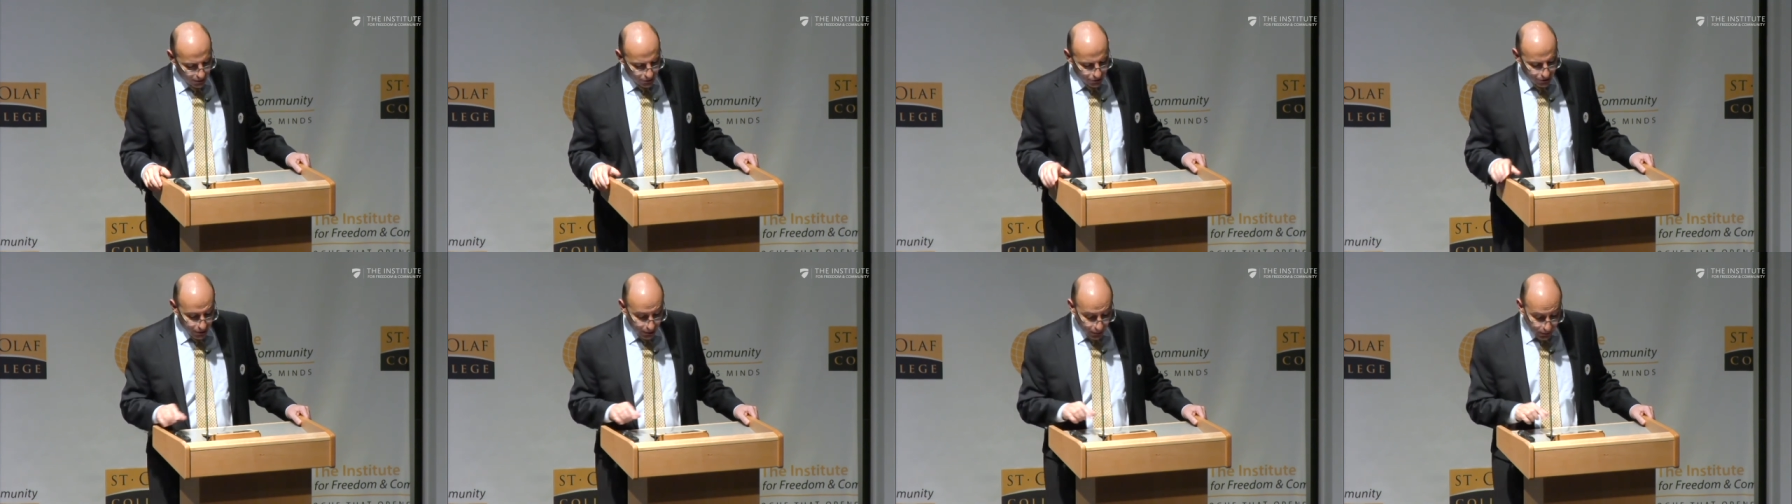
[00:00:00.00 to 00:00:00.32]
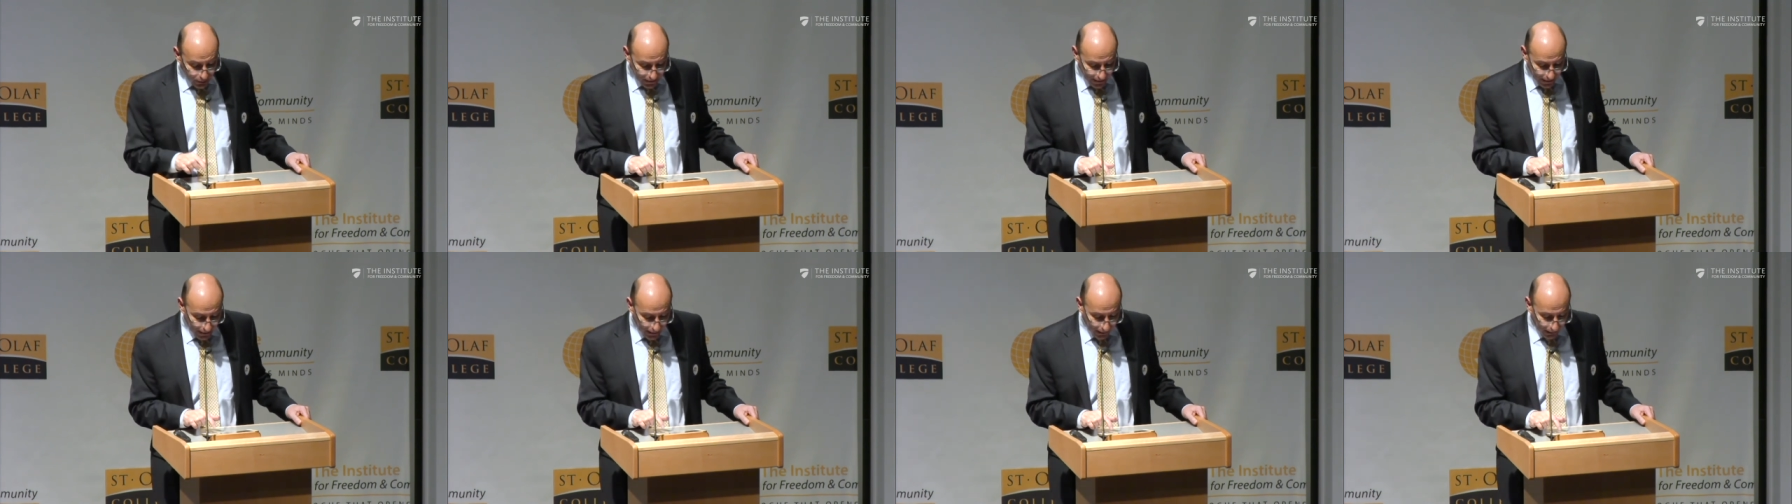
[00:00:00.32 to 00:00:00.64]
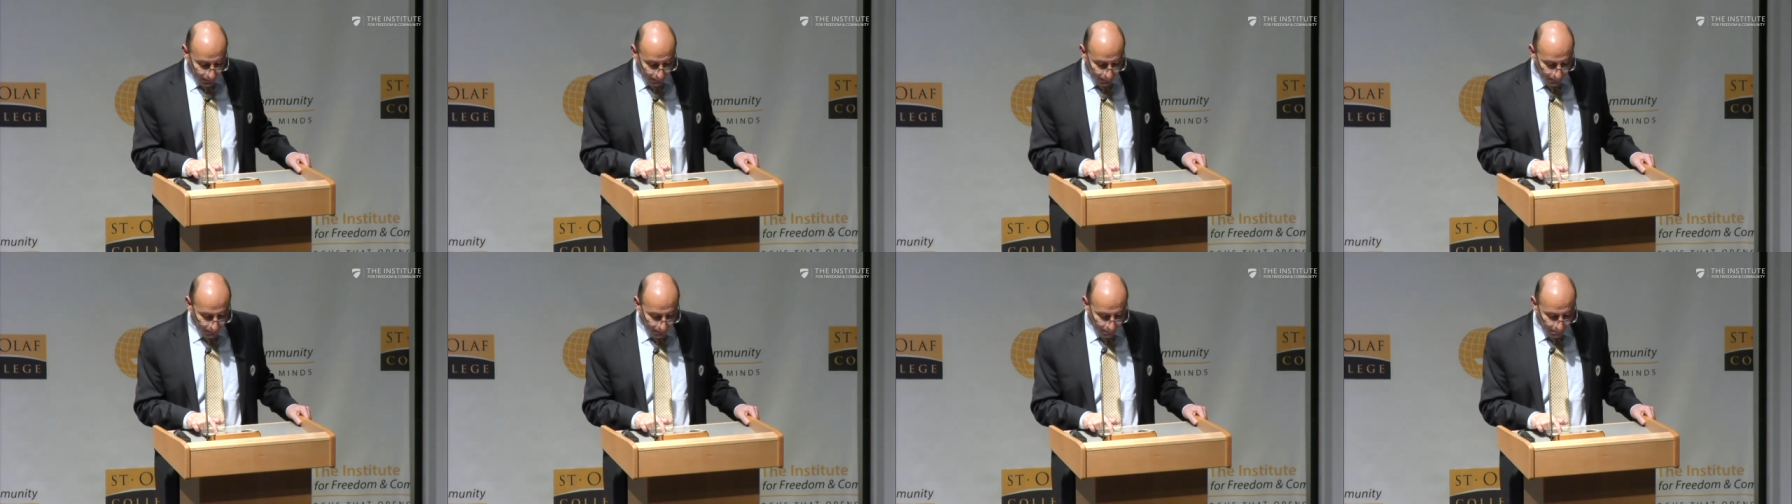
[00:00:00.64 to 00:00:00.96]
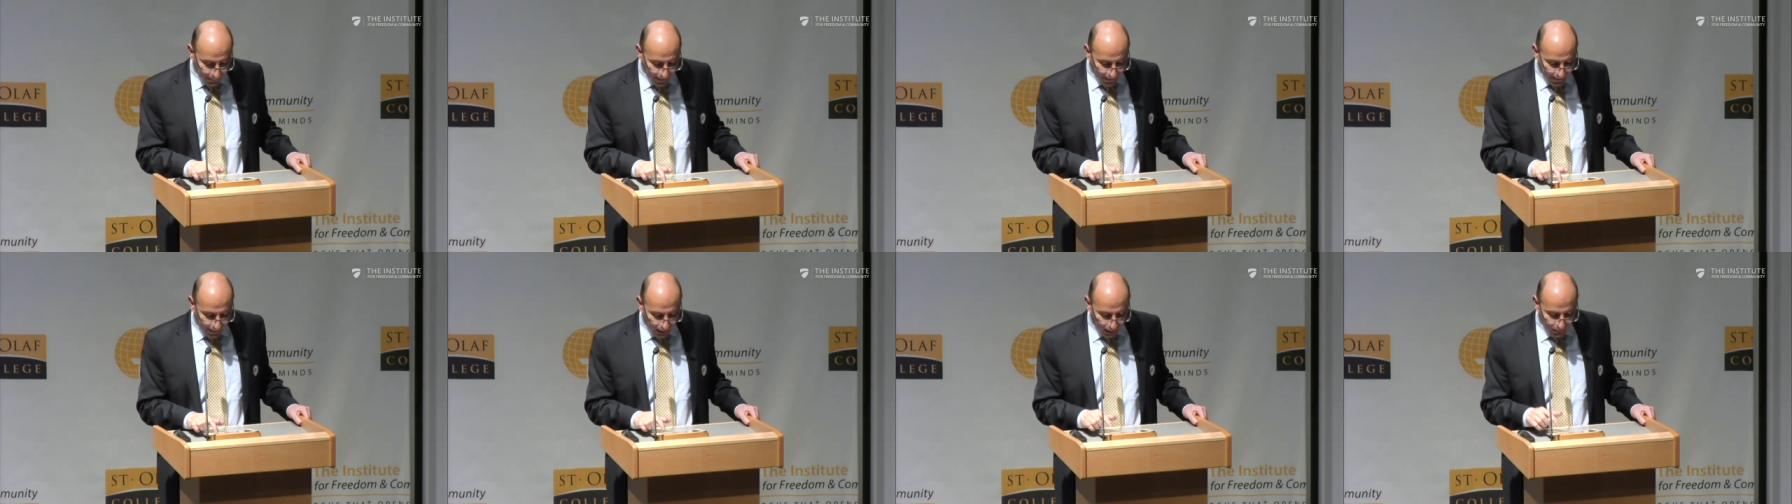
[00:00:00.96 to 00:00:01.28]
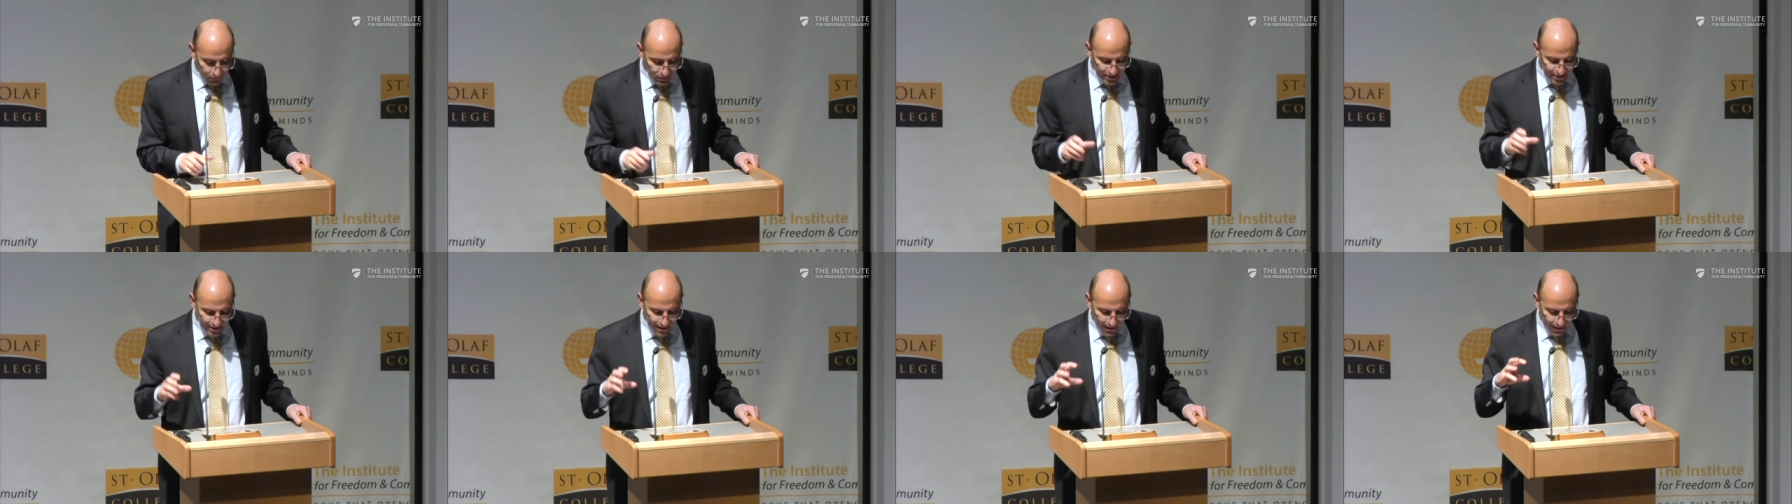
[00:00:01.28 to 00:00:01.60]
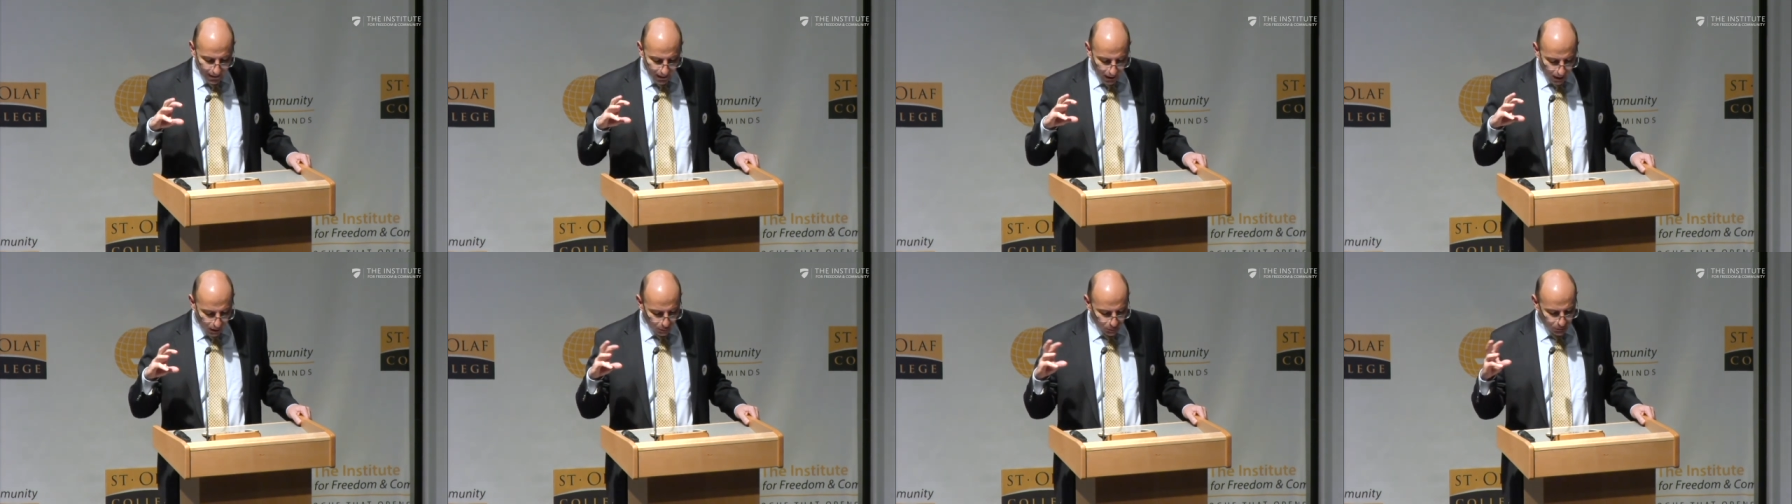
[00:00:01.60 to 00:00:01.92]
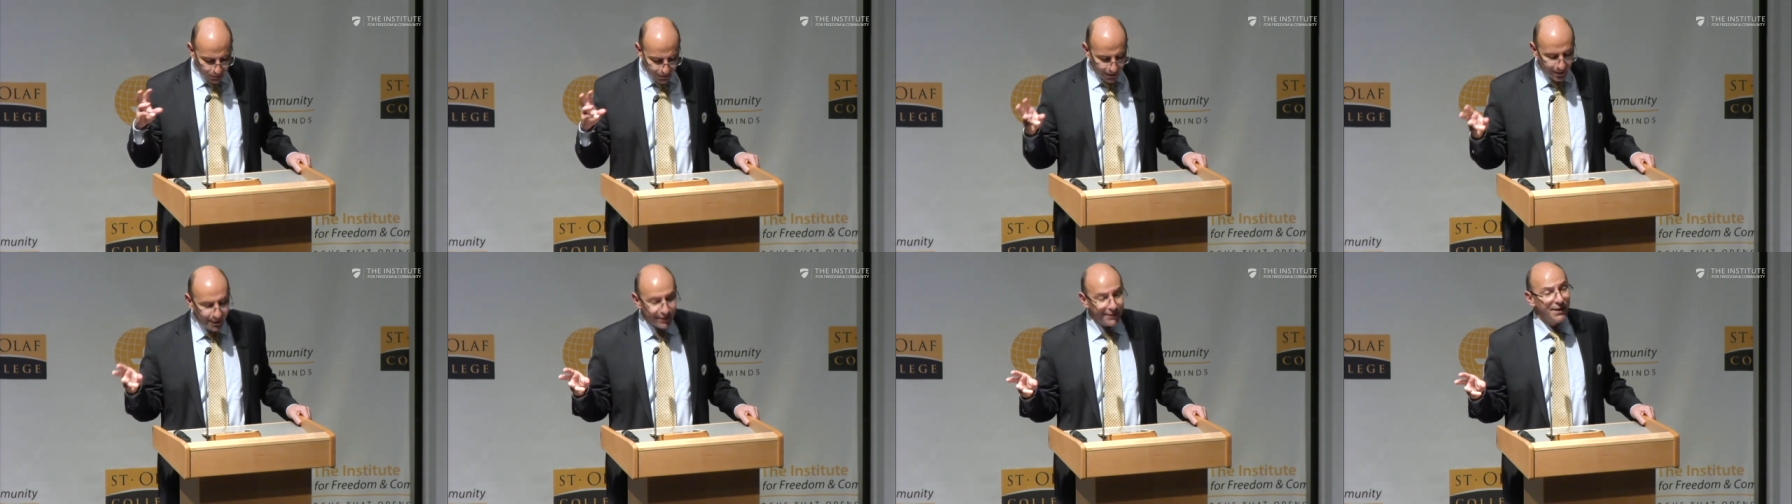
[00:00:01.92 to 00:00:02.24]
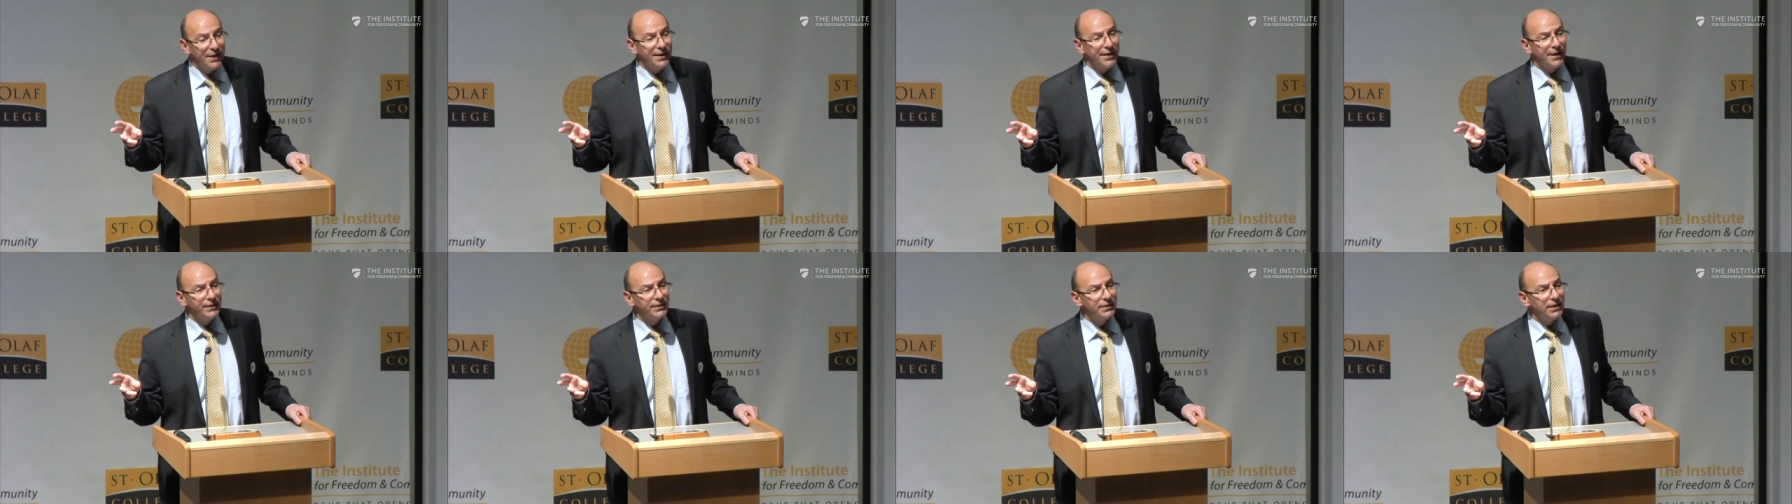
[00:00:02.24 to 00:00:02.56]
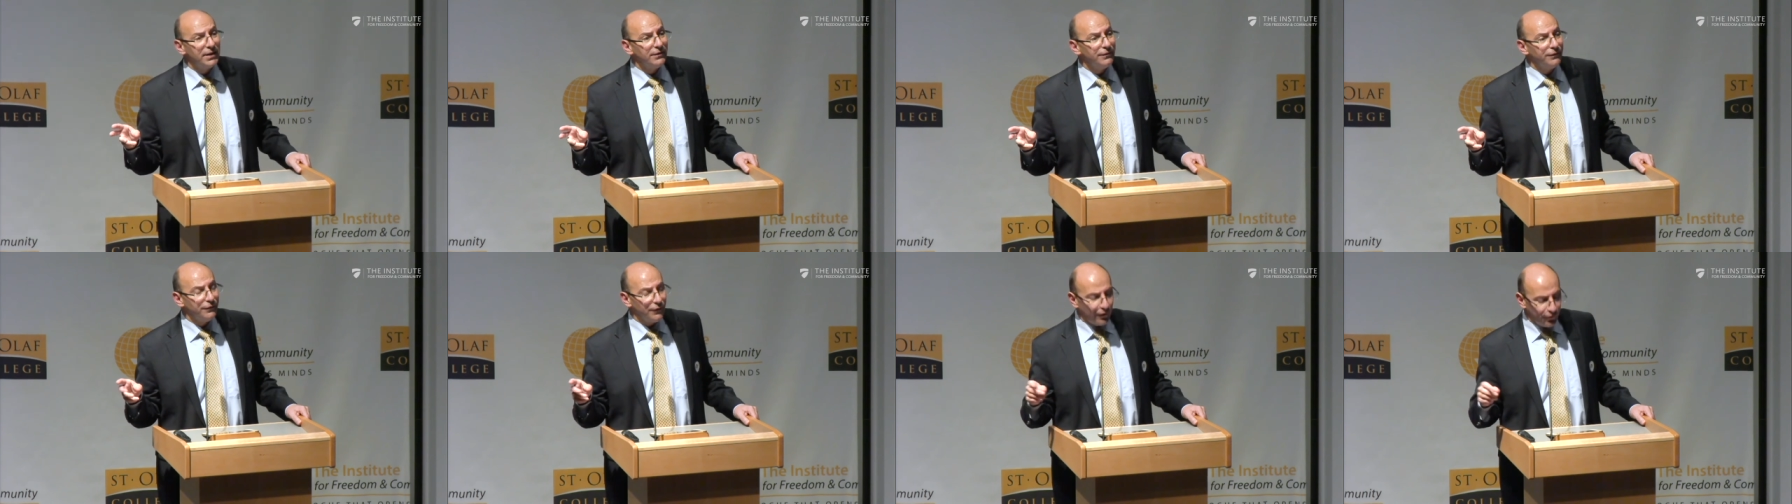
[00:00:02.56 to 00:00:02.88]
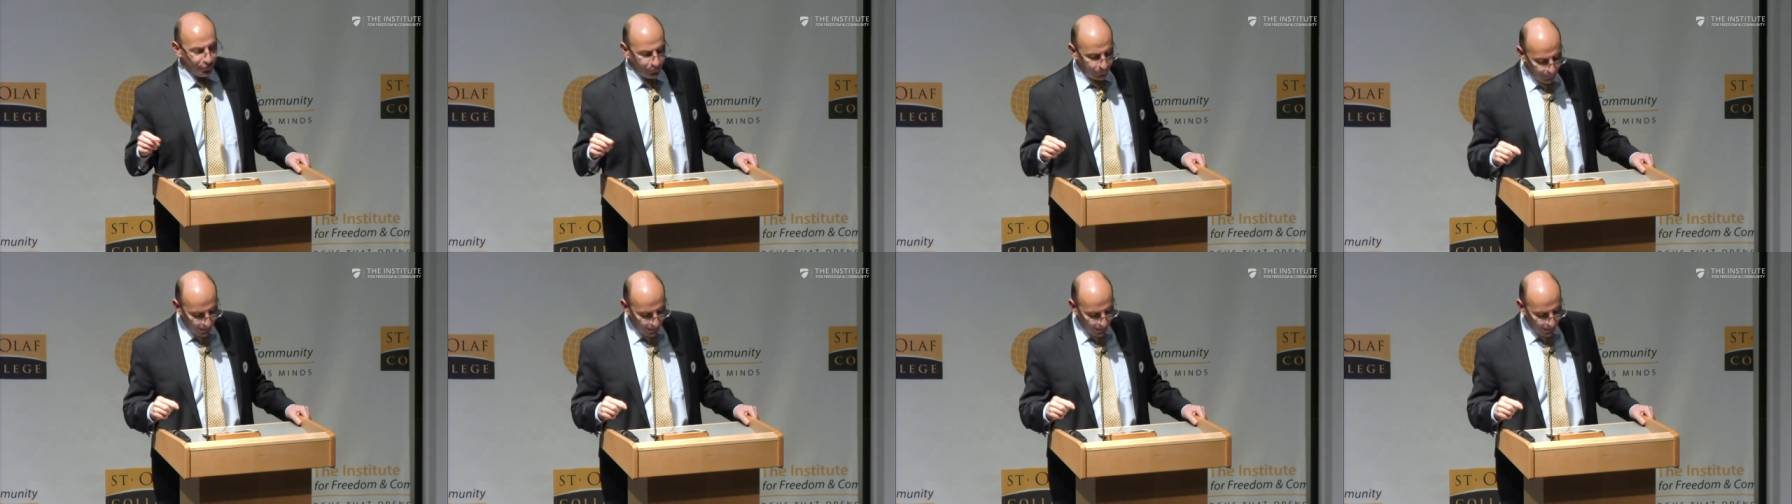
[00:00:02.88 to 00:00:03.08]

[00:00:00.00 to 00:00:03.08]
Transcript: Jerusalem becomes the counter narrative of